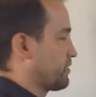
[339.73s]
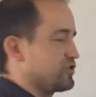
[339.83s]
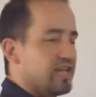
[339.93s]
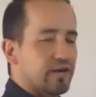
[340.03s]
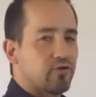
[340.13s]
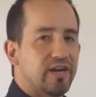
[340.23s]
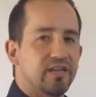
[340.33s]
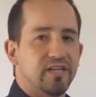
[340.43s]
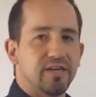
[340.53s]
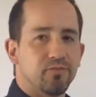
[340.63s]
person that
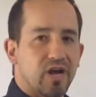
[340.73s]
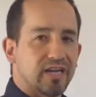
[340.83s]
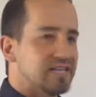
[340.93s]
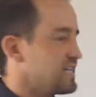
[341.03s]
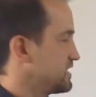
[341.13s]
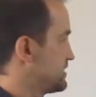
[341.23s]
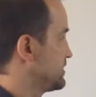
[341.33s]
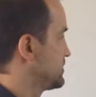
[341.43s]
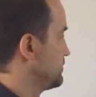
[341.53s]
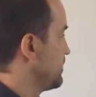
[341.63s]
created the e-product has a
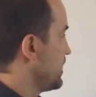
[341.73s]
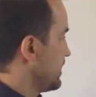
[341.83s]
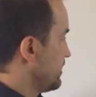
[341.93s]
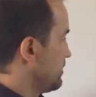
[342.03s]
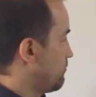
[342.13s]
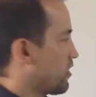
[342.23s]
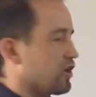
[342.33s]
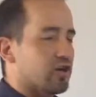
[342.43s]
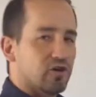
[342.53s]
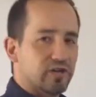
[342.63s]
system, and then the
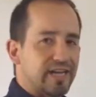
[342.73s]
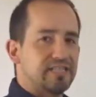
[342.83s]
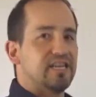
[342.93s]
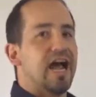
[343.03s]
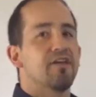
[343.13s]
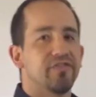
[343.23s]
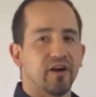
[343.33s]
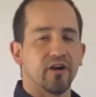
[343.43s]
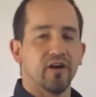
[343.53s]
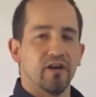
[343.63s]
marketer gets it out
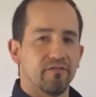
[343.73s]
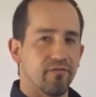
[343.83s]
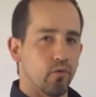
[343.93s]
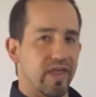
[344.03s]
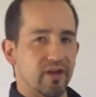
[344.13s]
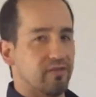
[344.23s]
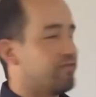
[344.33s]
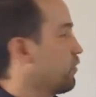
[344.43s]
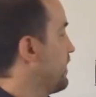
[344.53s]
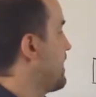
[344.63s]
there for
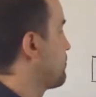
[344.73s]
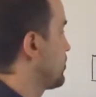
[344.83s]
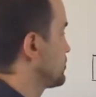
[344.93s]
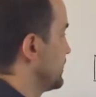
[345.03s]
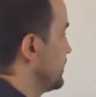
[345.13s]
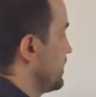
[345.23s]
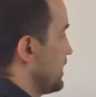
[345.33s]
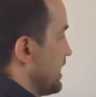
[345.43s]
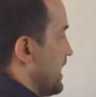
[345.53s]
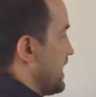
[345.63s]
that person.
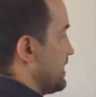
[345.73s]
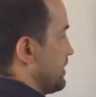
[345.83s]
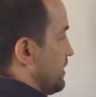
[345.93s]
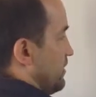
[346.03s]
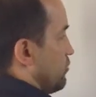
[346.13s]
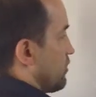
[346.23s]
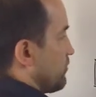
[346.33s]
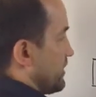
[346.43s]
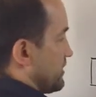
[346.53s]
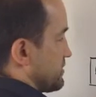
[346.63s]
And
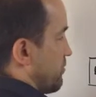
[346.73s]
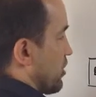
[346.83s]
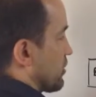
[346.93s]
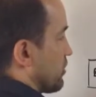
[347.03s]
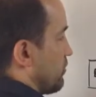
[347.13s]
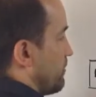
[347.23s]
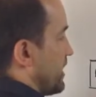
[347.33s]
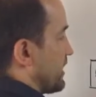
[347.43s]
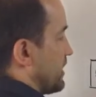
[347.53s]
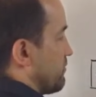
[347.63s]
normally this marketer will
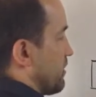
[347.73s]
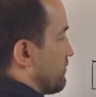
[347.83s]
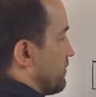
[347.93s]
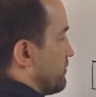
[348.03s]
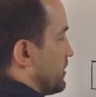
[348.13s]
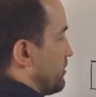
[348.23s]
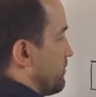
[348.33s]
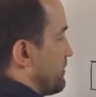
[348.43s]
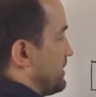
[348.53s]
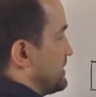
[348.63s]
make anywhere from
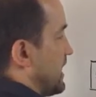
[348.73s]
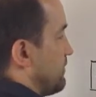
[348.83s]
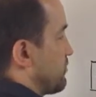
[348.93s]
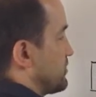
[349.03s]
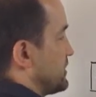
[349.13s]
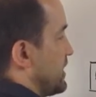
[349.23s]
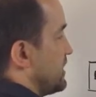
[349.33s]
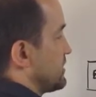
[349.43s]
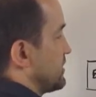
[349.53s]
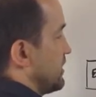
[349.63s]
maybe
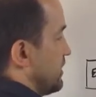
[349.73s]
10%,